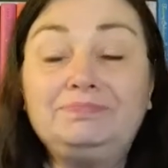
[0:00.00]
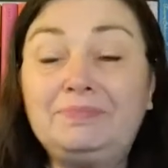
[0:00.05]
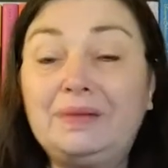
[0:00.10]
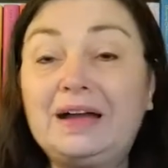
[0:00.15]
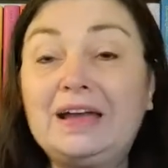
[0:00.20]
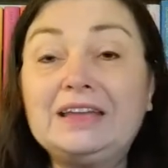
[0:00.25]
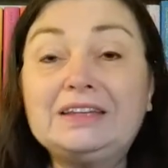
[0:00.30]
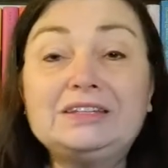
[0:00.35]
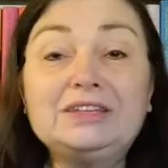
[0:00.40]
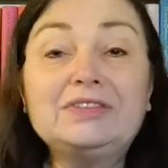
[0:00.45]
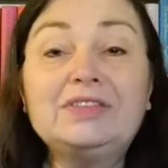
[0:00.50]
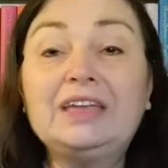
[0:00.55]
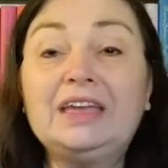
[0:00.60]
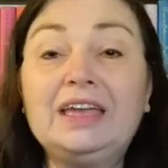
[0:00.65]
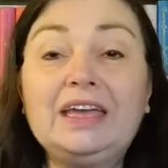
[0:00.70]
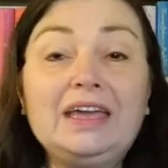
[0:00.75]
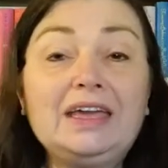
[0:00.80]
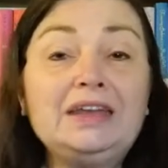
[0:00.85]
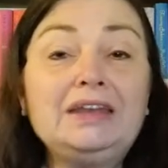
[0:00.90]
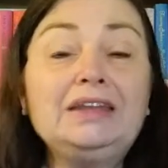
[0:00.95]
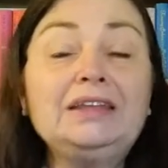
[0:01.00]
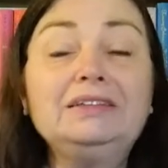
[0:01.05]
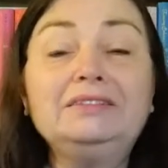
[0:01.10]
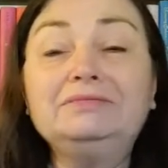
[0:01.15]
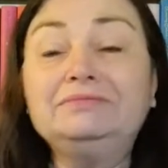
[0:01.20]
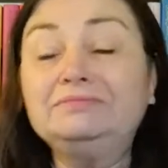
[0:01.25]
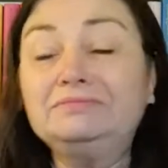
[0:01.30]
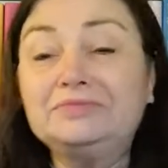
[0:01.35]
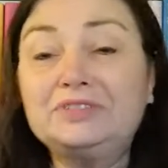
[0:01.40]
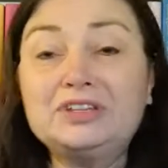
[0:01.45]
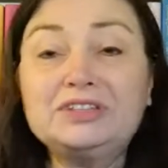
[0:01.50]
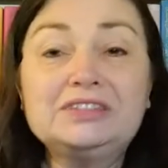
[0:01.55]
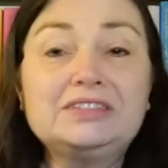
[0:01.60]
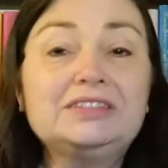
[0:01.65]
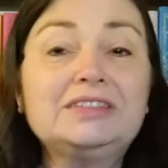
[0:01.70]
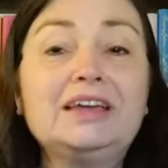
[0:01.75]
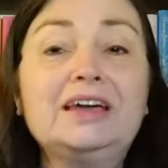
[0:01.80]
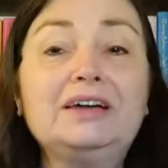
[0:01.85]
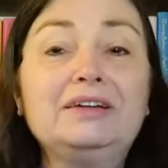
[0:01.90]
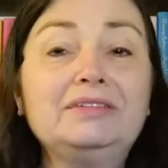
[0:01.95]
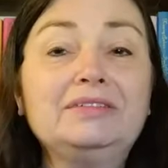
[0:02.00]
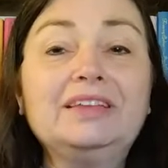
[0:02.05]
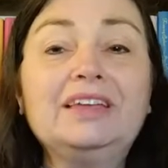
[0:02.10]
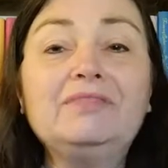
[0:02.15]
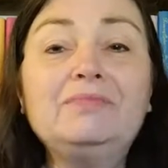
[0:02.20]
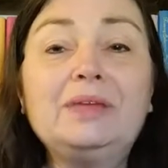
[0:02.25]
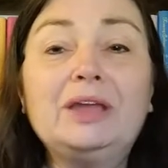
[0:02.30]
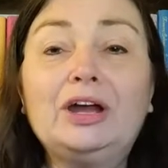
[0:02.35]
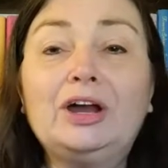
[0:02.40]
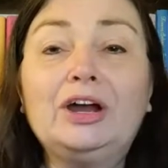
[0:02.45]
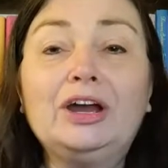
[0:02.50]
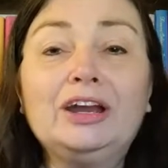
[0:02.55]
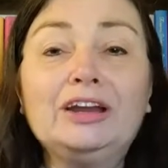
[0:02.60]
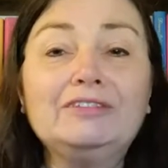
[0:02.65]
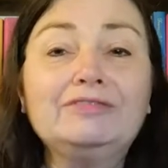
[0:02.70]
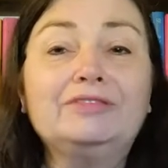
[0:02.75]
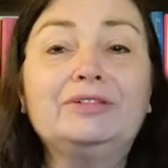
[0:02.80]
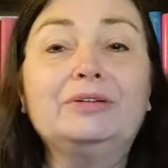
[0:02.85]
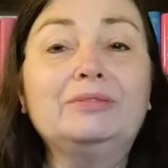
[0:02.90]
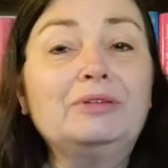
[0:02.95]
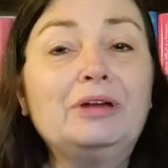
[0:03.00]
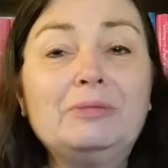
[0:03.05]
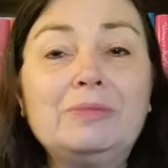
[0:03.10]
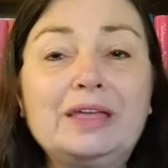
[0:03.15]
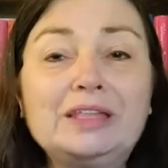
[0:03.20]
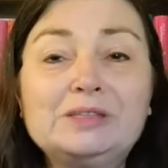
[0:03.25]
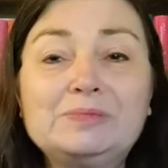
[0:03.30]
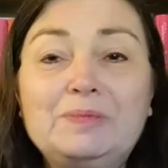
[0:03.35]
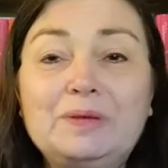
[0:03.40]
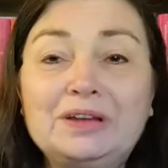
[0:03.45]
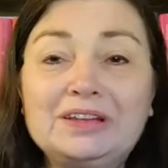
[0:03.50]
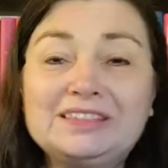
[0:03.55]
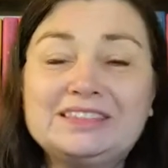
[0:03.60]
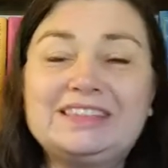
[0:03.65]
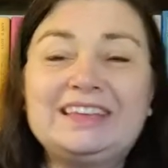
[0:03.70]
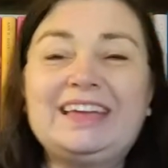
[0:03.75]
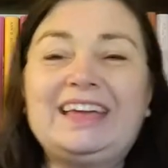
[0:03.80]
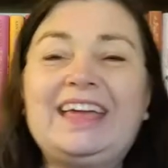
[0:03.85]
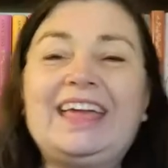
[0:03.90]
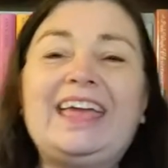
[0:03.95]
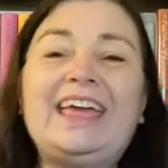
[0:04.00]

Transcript: by till the end, just give me a heart for romance books,